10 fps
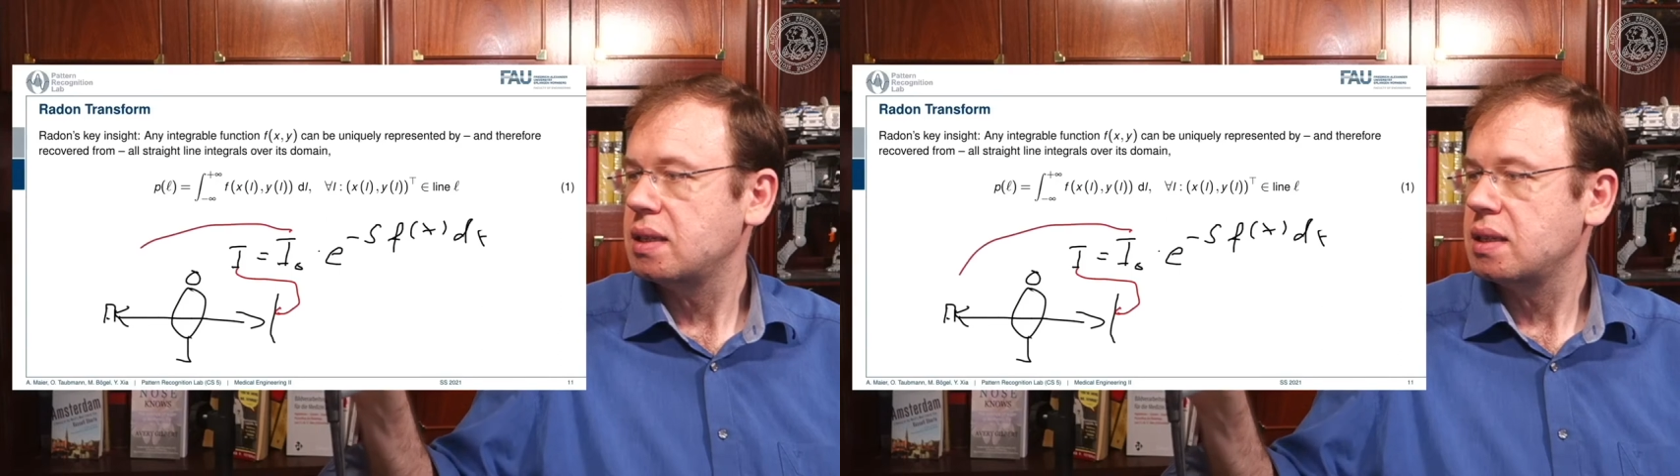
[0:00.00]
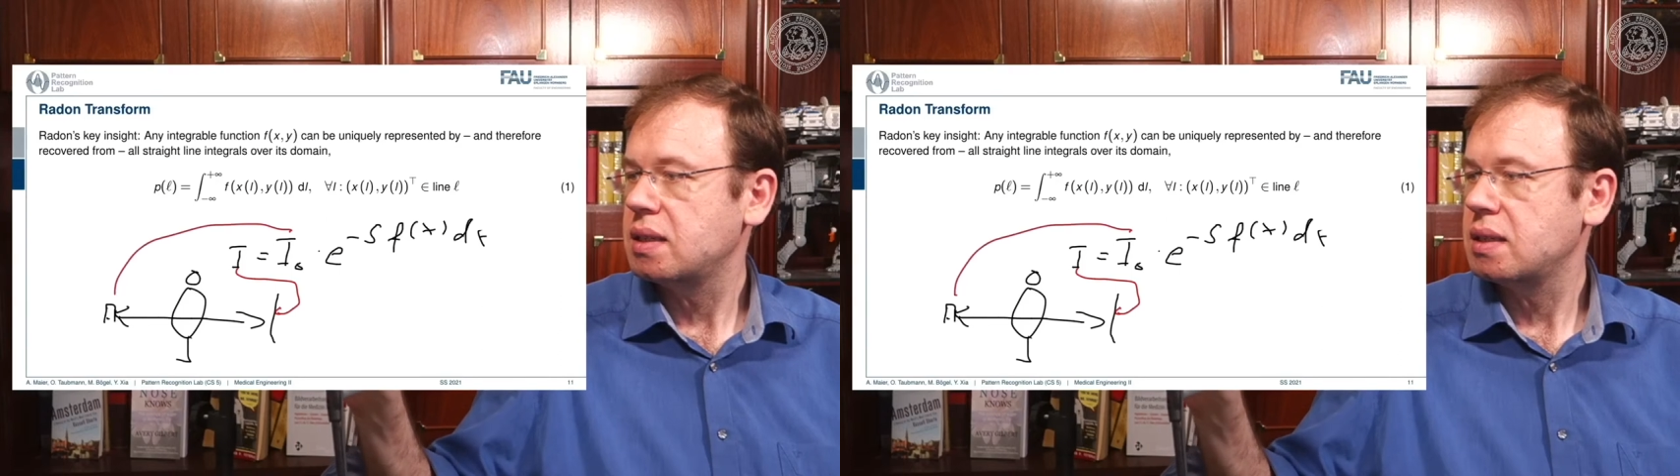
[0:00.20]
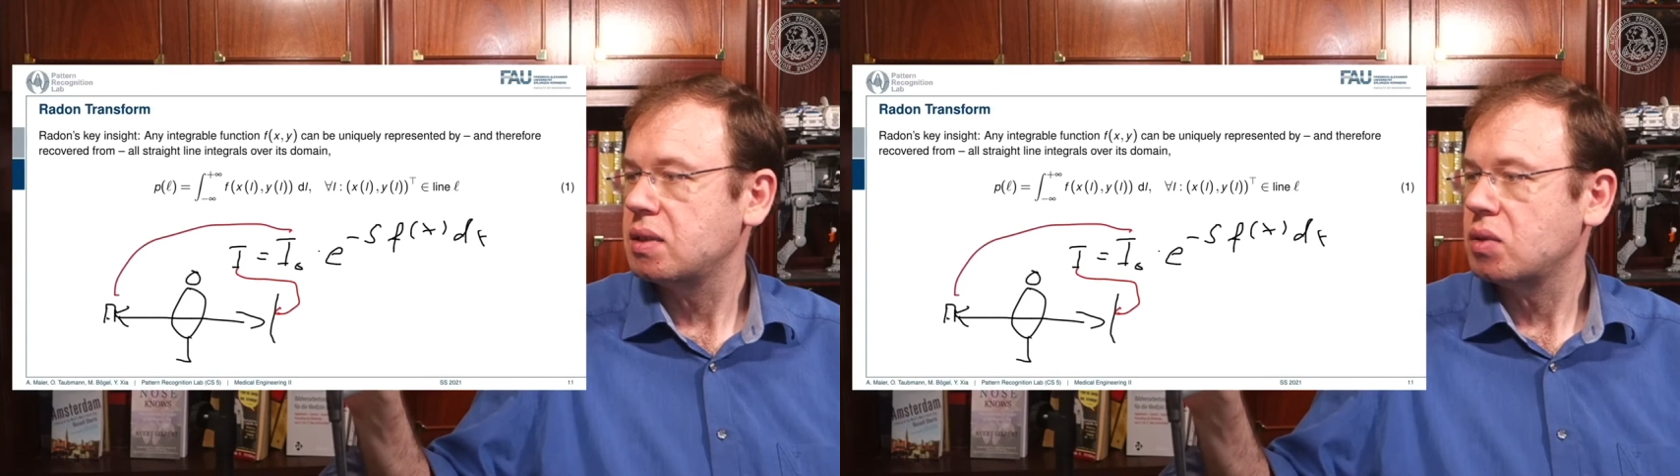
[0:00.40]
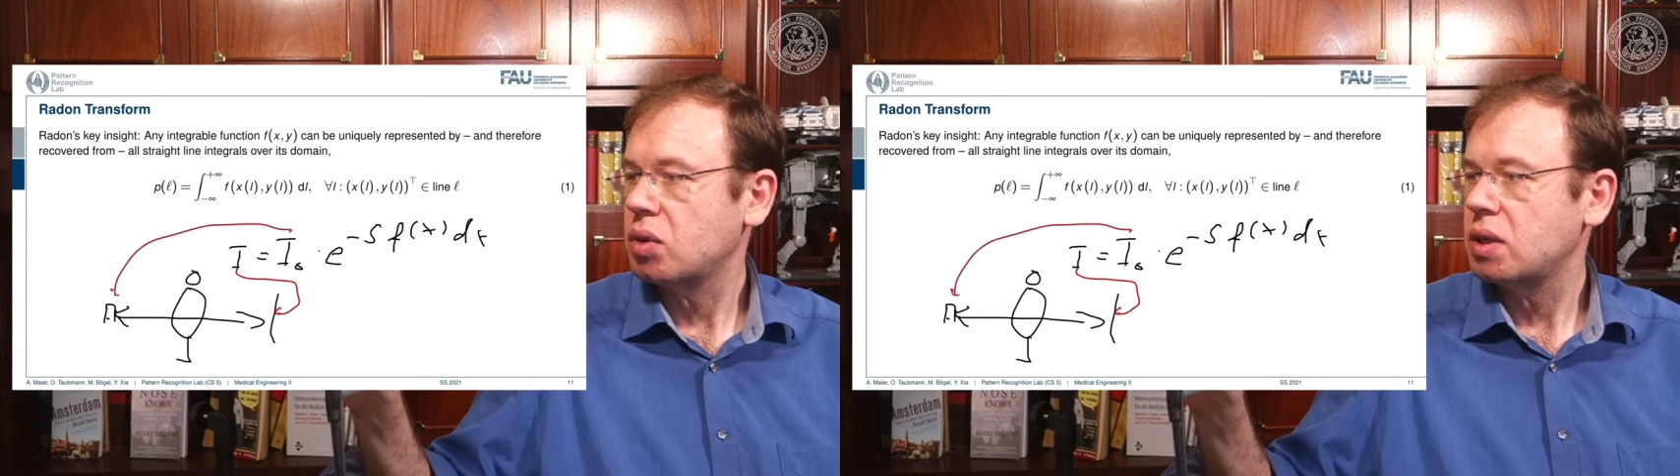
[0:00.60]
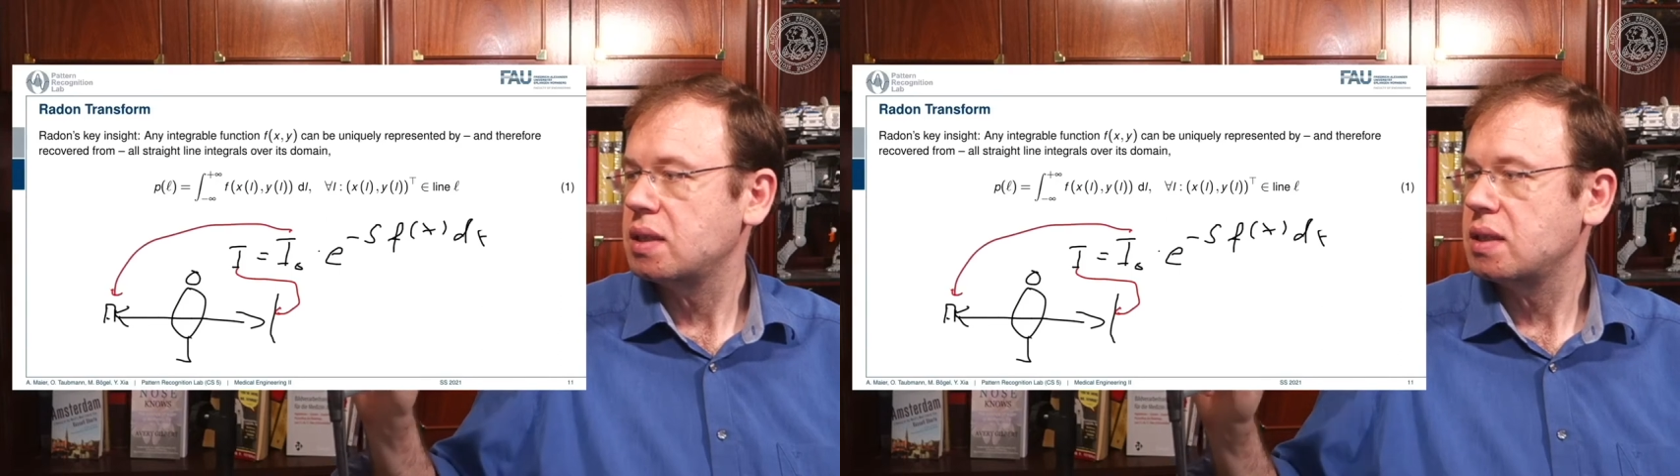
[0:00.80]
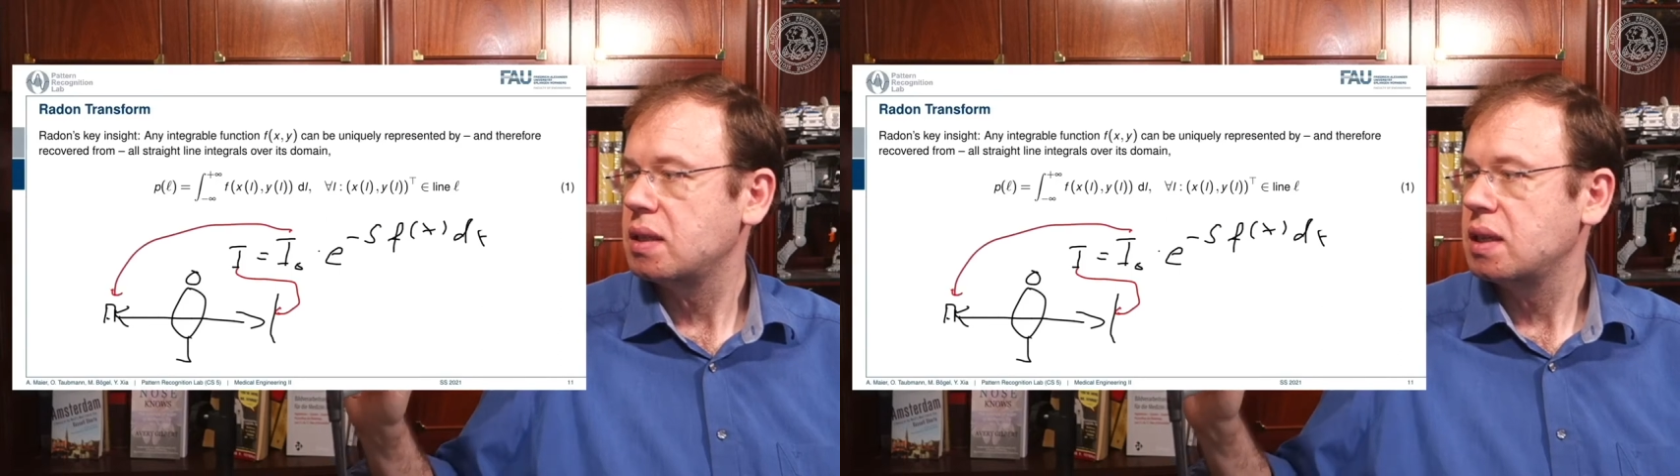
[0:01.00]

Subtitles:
is the source,